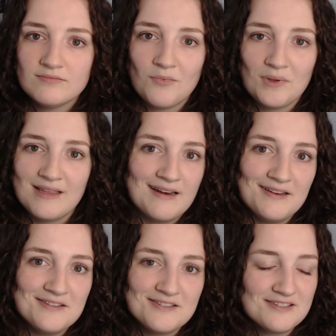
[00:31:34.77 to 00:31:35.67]
what that
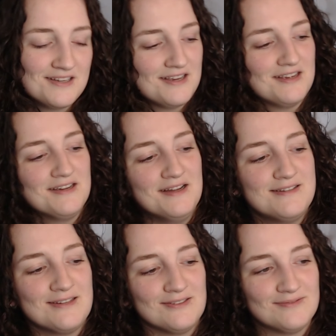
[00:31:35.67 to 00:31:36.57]
is
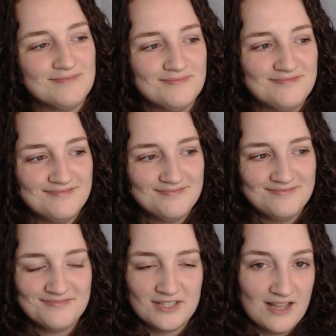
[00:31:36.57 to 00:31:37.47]
until
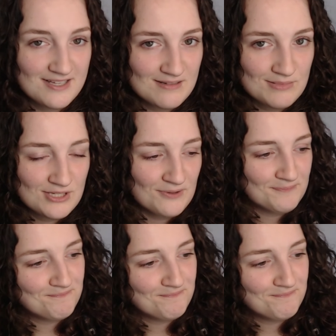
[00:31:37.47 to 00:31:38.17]
the last episode.